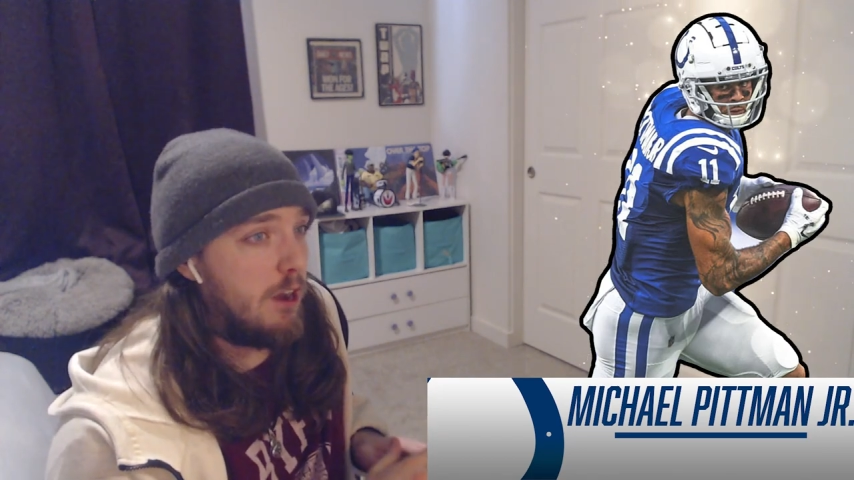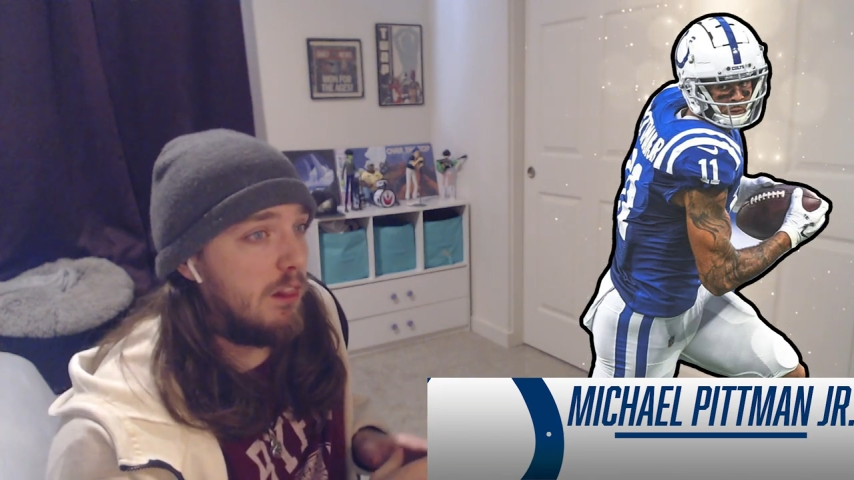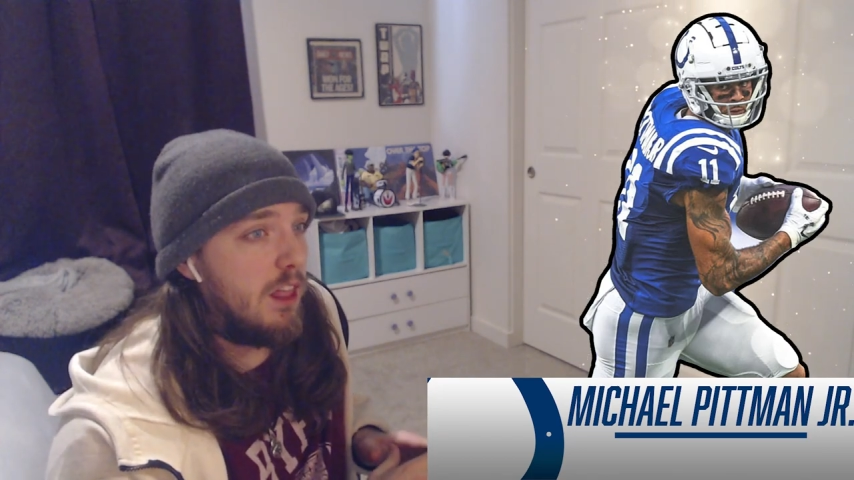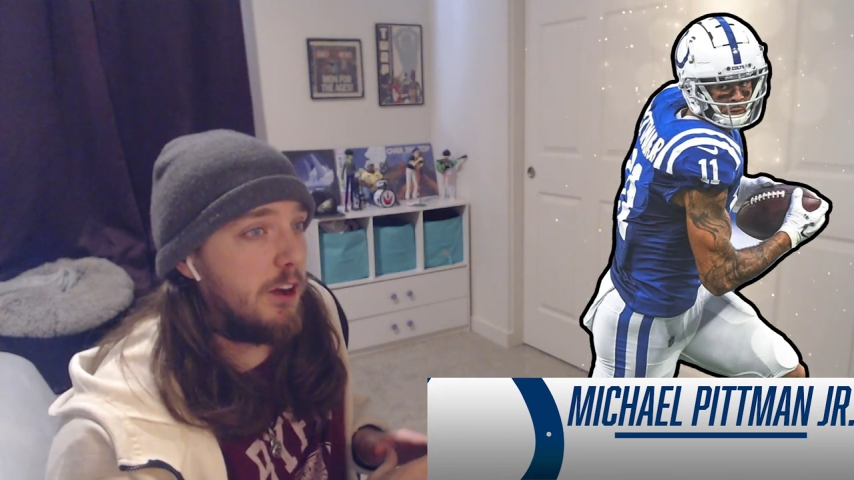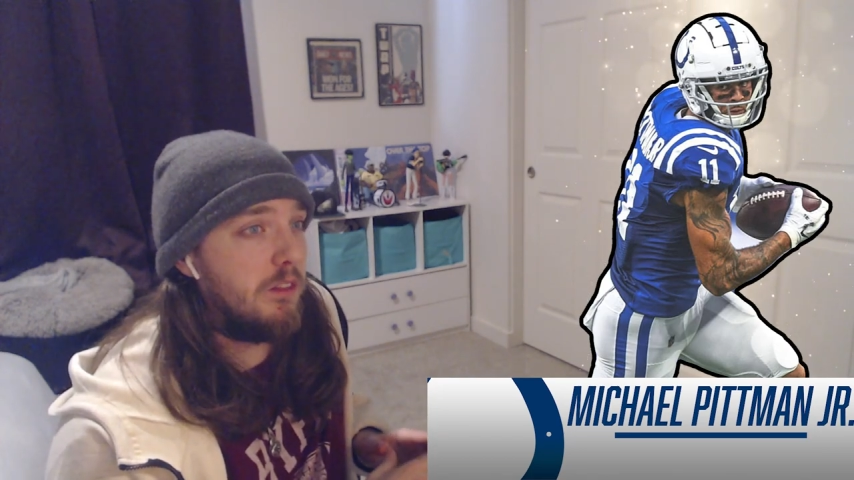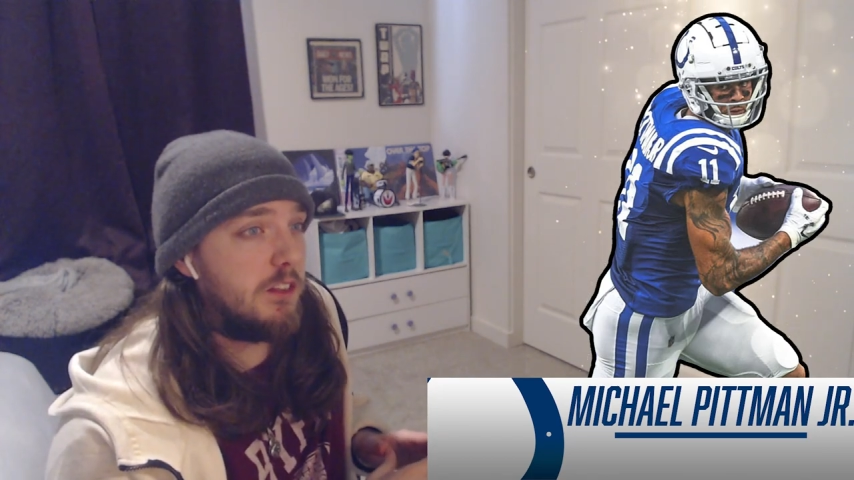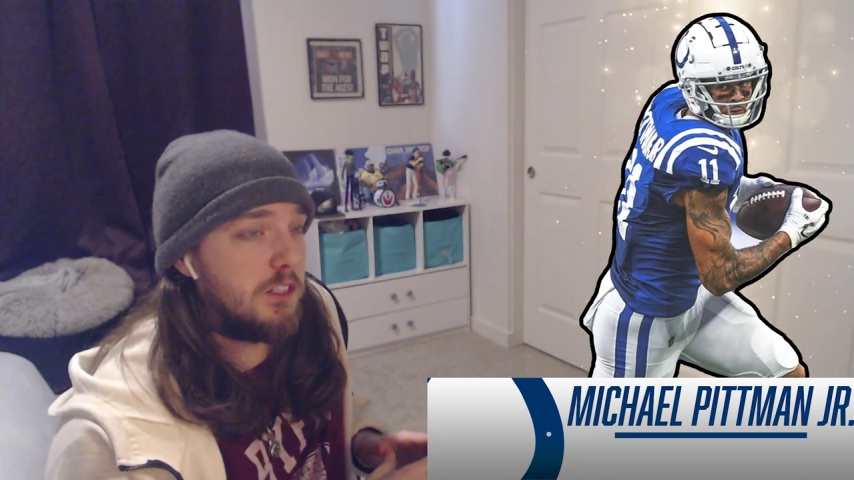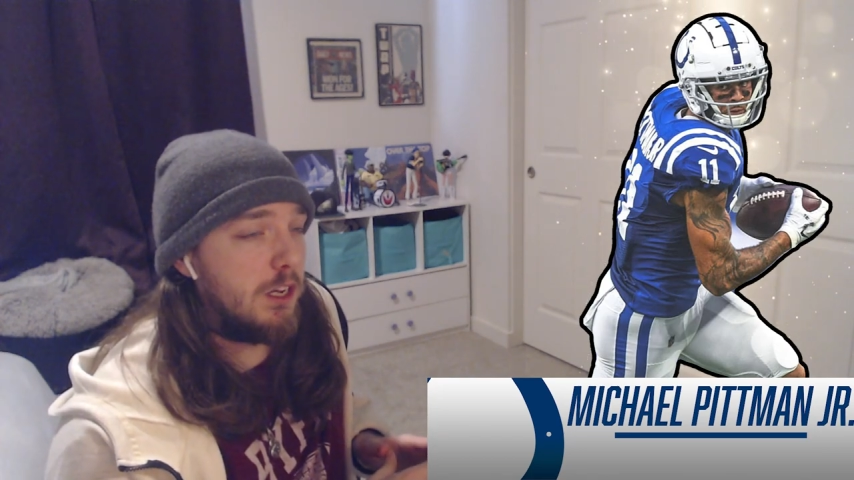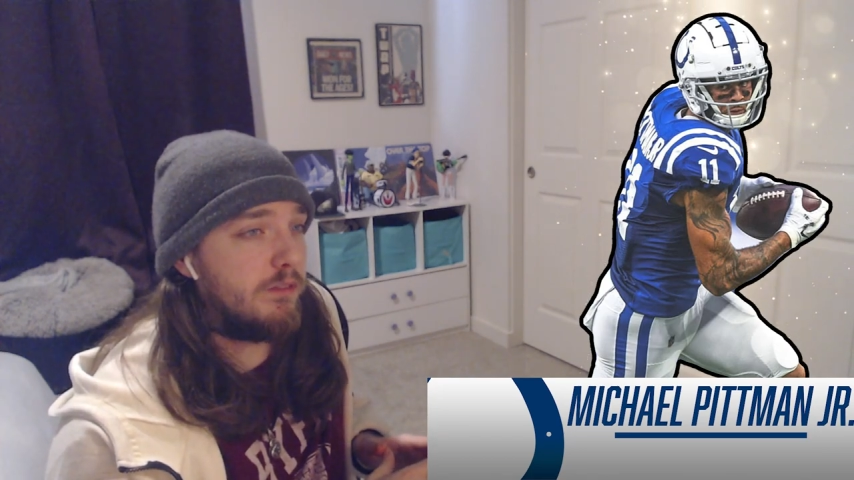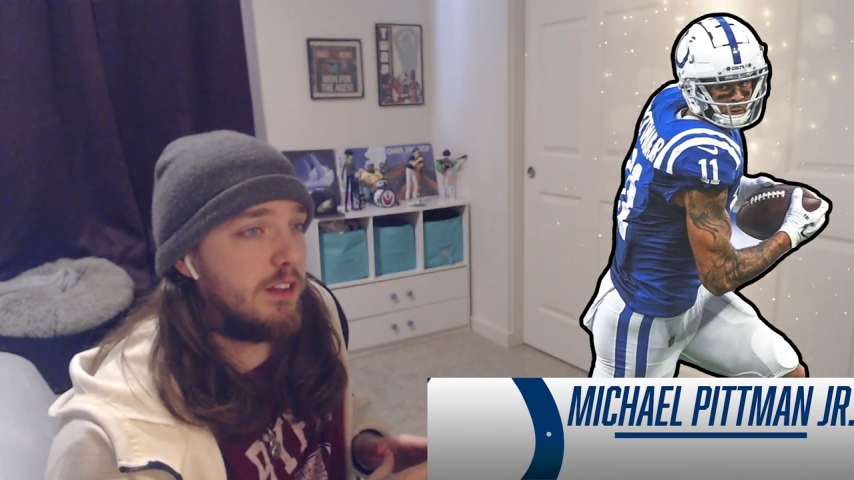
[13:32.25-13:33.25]
outlier in this
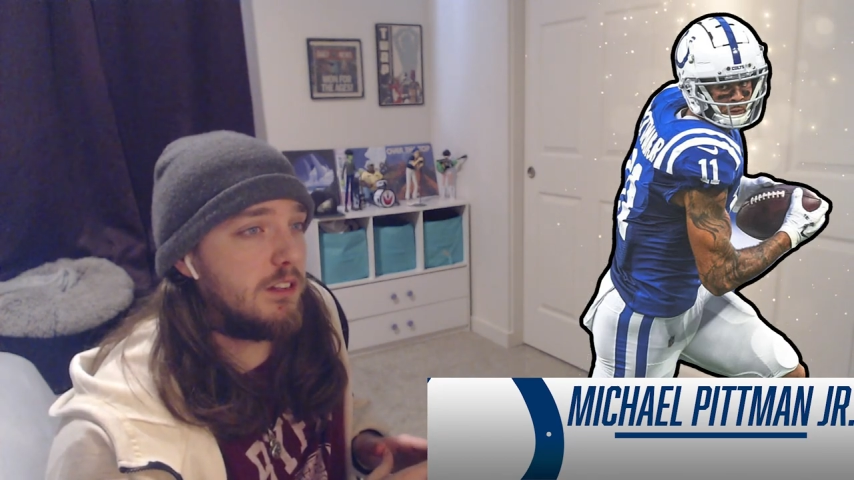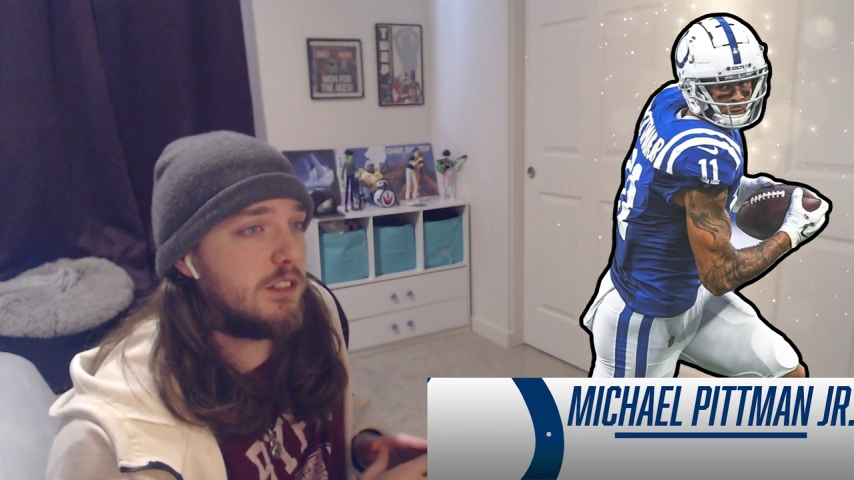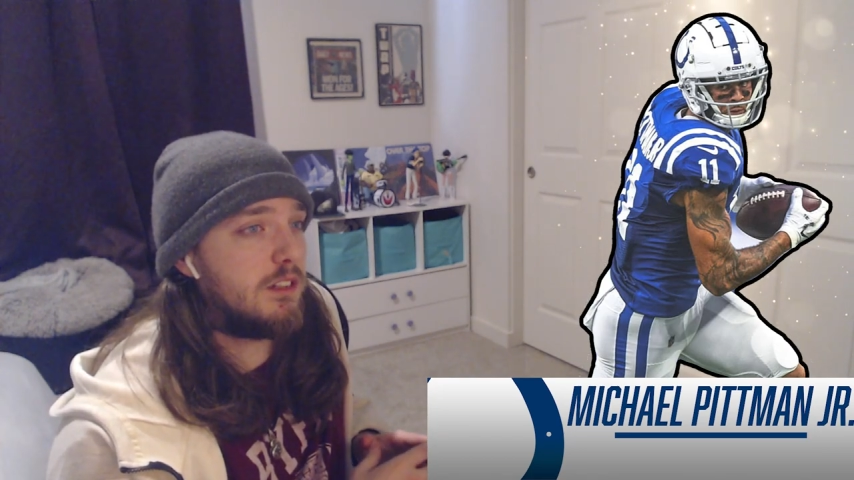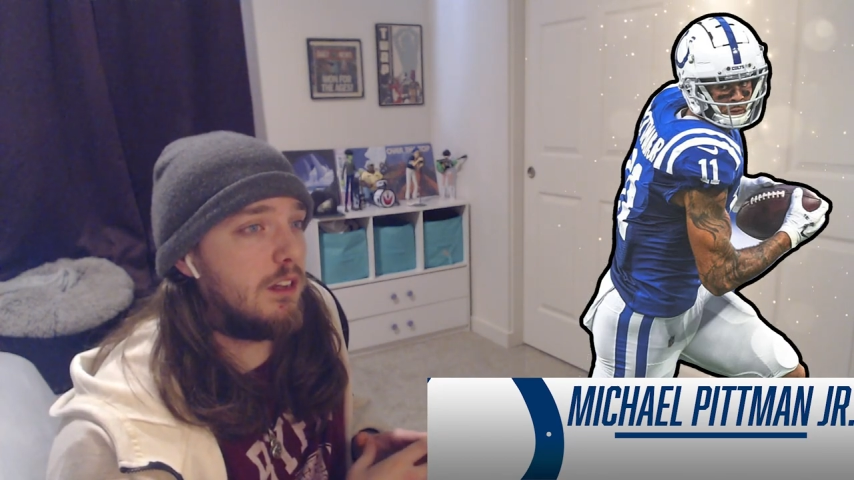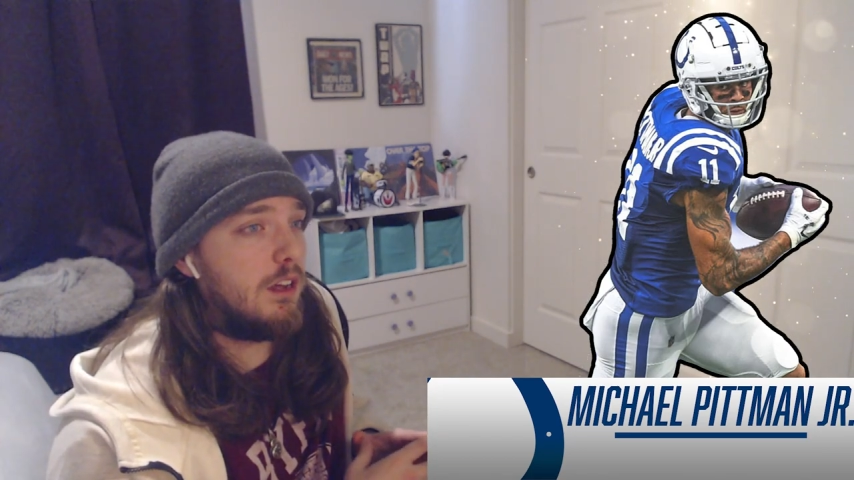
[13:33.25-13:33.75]
offense.